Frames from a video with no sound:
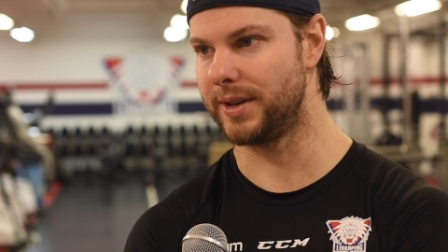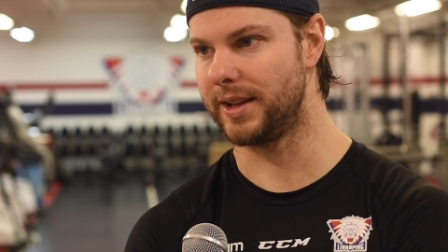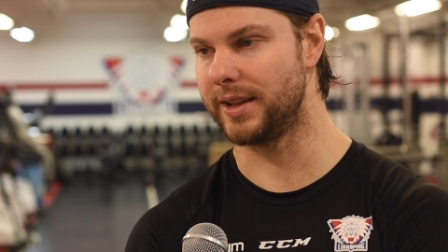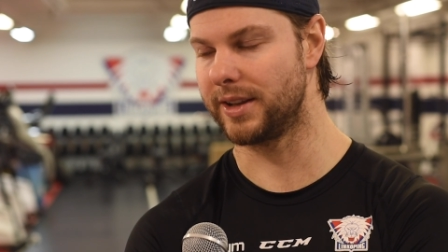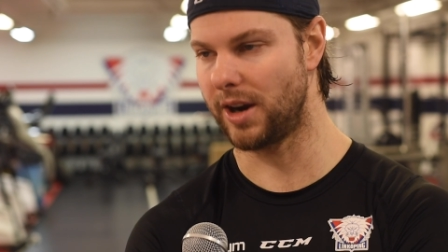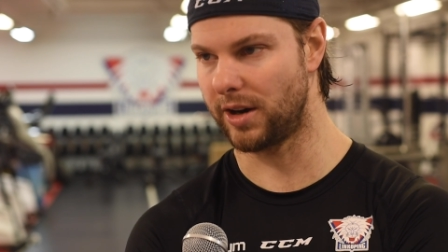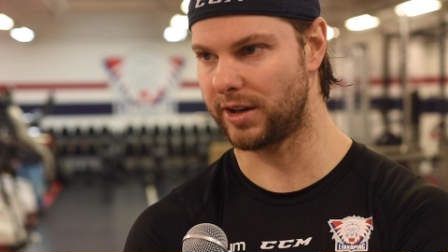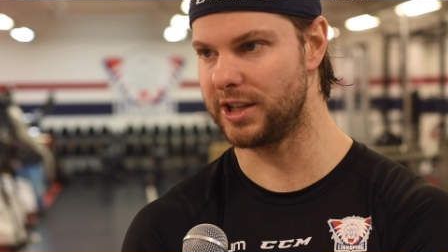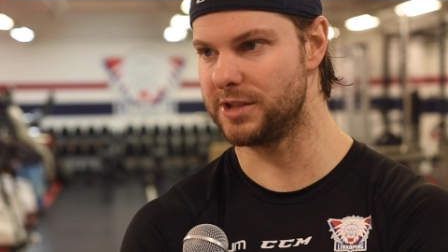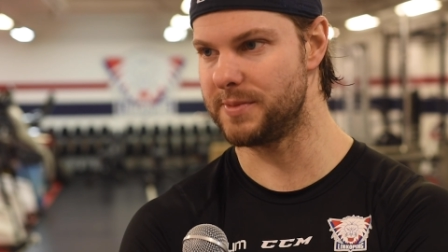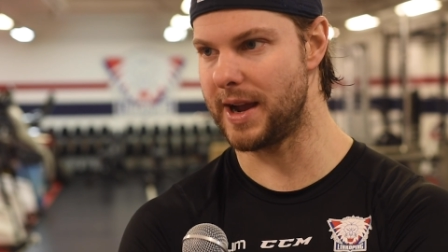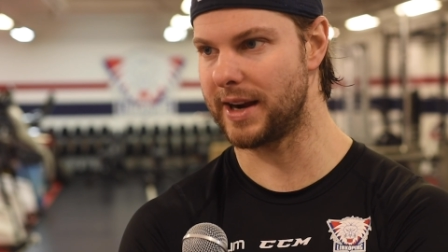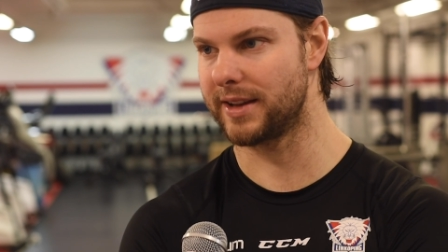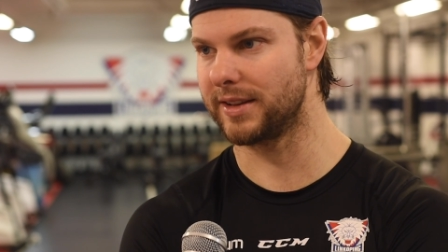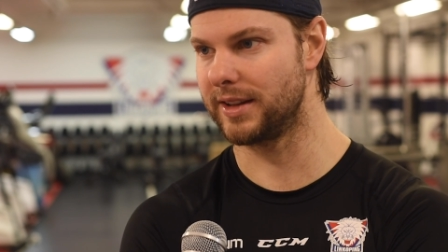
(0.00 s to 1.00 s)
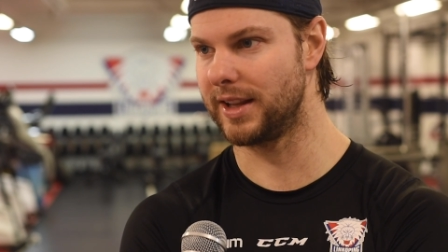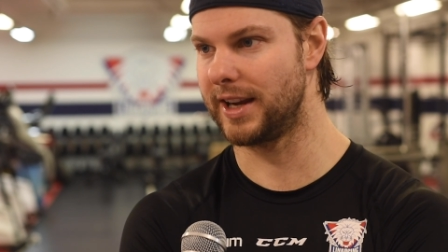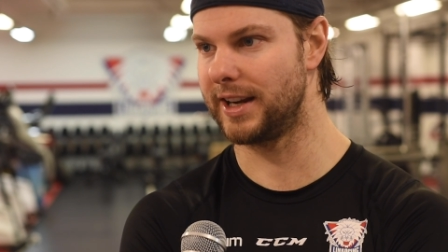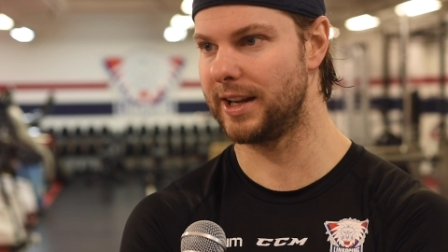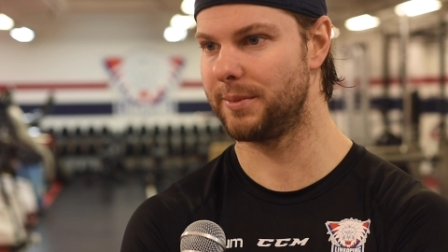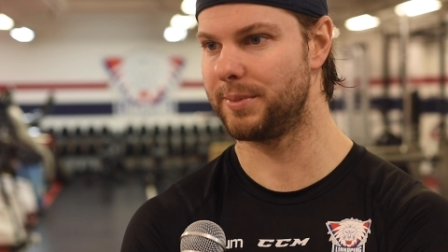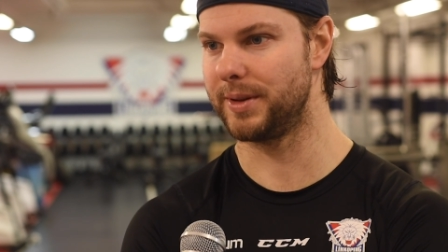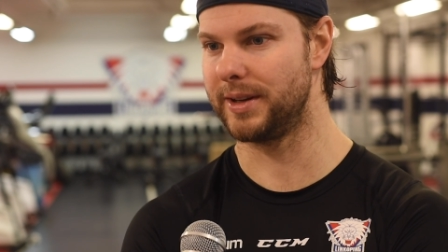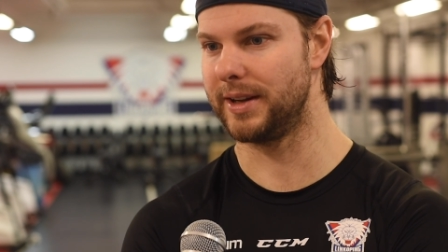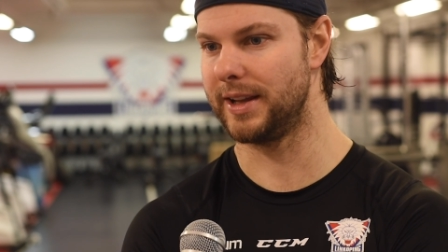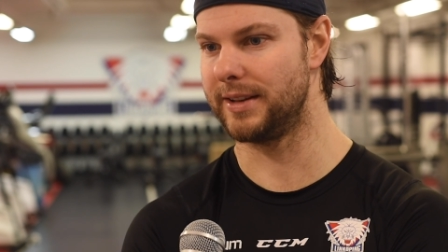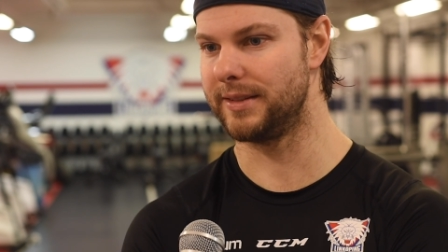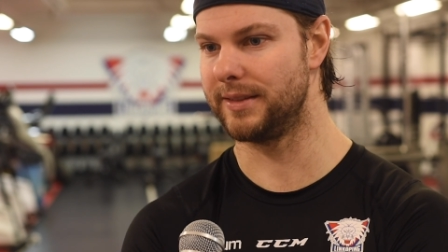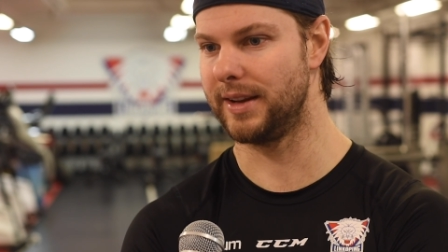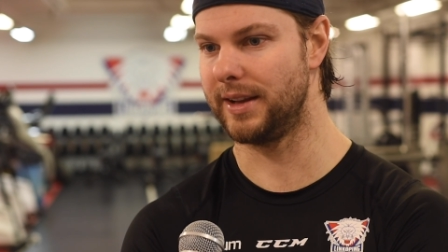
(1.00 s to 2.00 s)
and I think Harkey's back in the lineup, and,
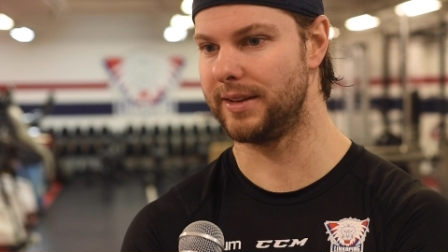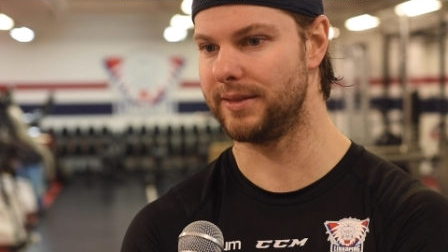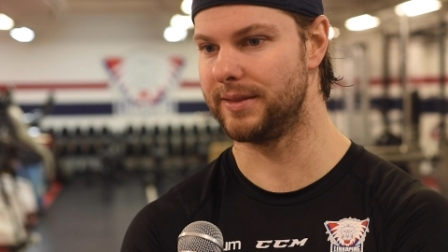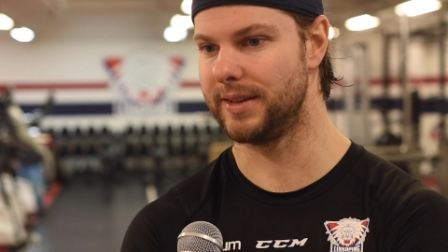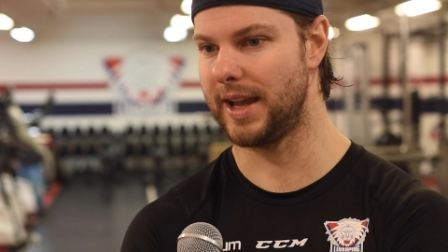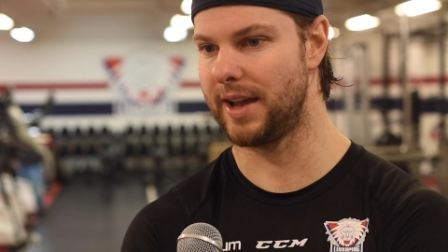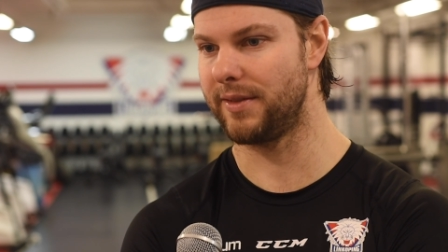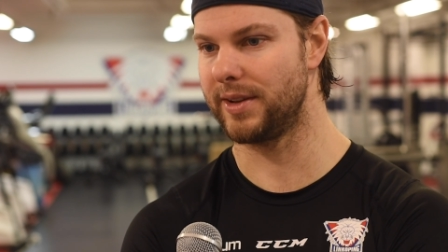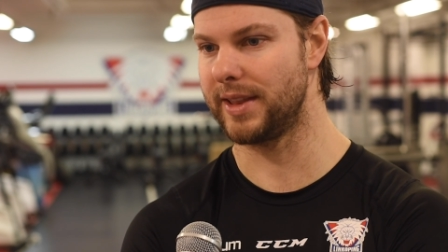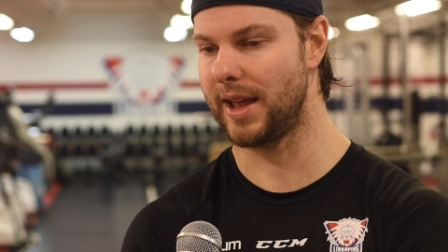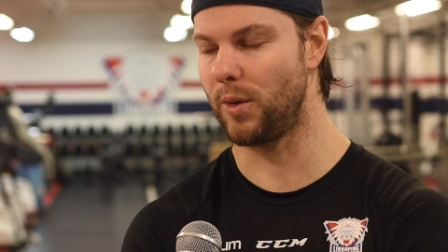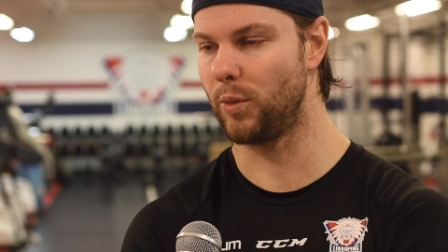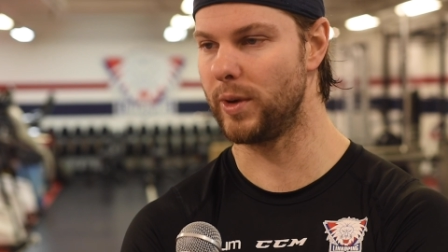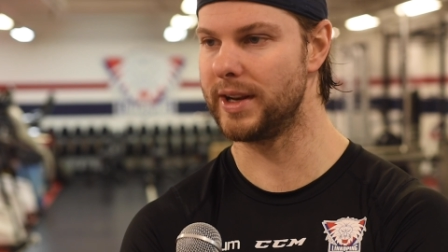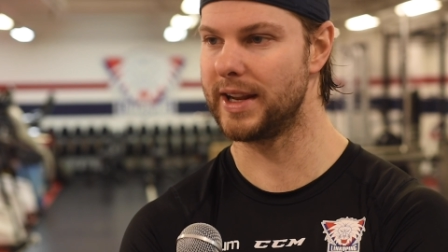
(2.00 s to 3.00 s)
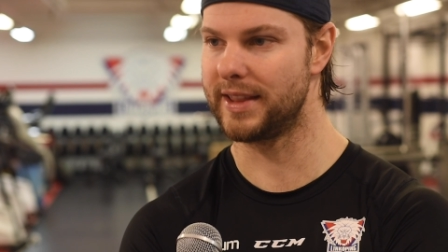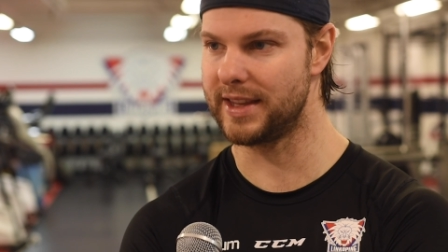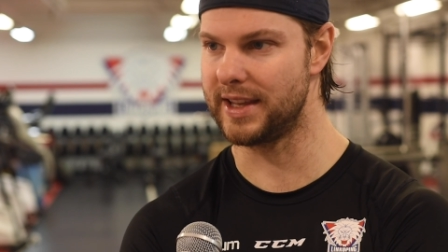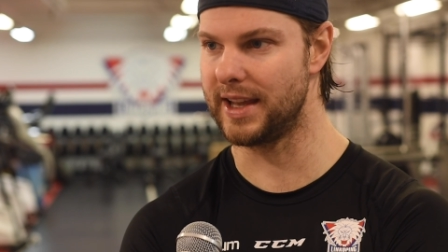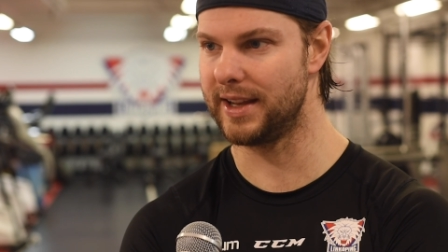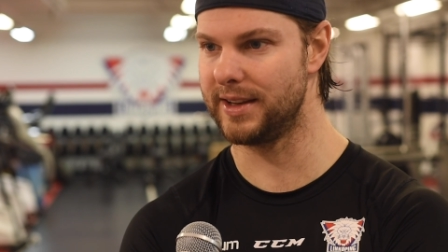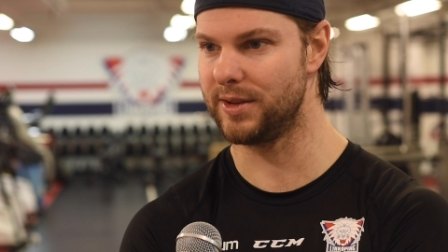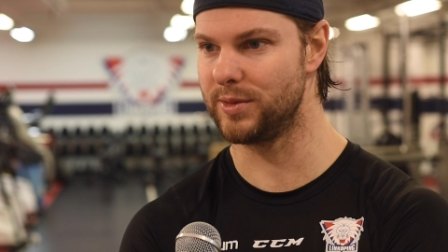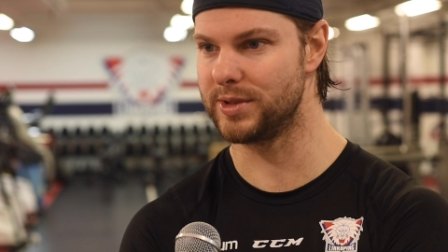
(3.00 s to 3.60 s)
and, and having that win at the end,